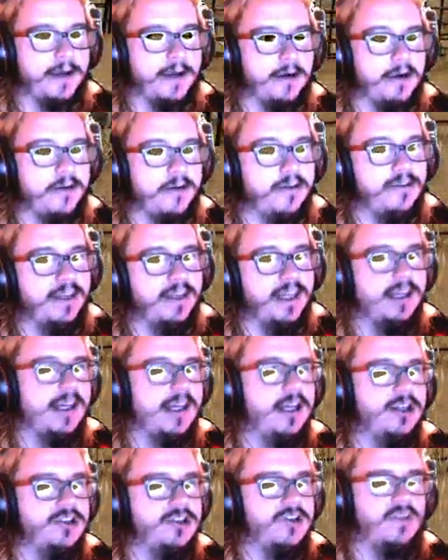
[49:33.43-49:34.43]
Because then they
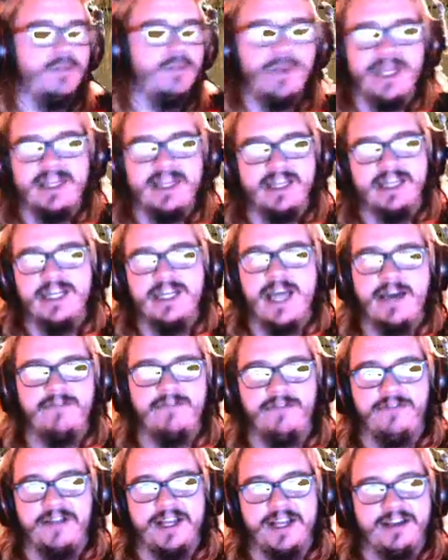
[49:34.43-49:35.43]
could just be the
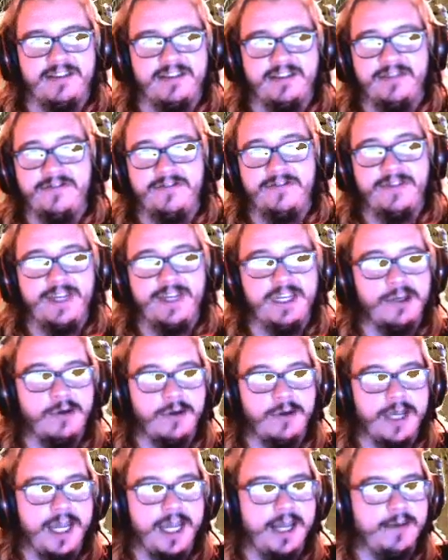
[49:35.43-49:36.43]
Netflix of video
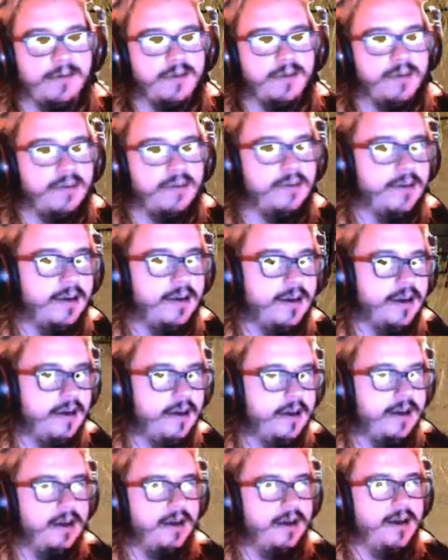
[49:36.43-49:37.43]
games.
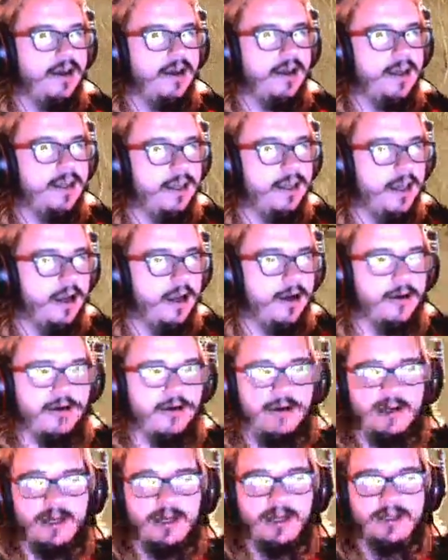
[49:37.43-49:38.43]
You know?
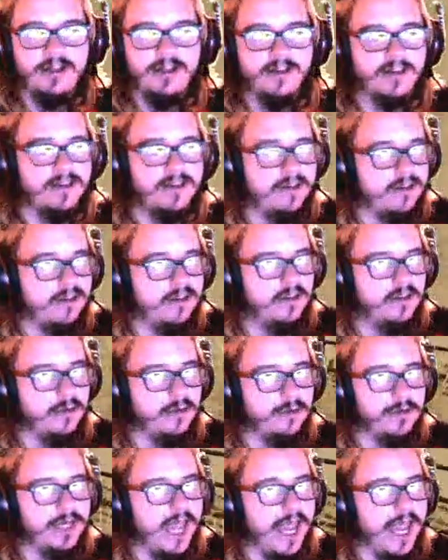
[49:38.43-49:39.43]
Just
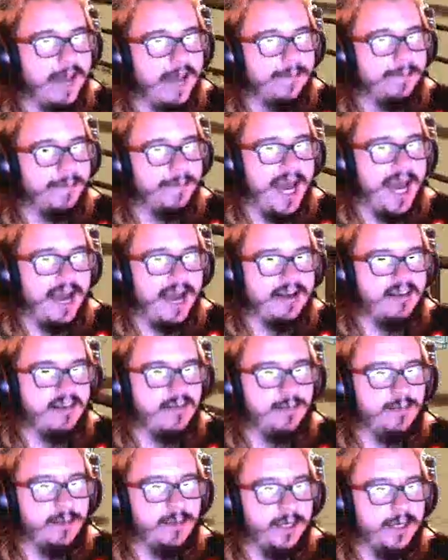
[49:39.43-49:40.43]
do Game
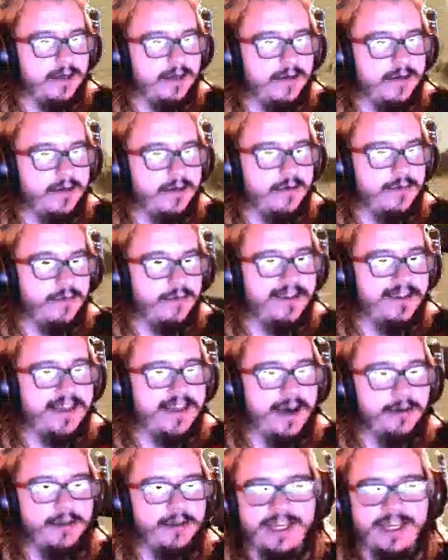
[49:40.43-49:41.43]
Pass, but
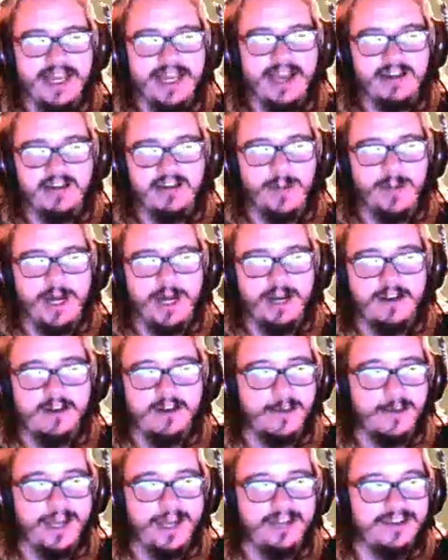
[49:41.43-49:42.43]
without the
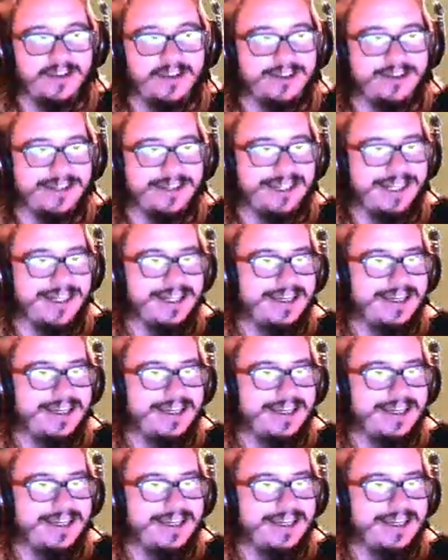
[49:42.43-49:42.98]
Xbox, basically.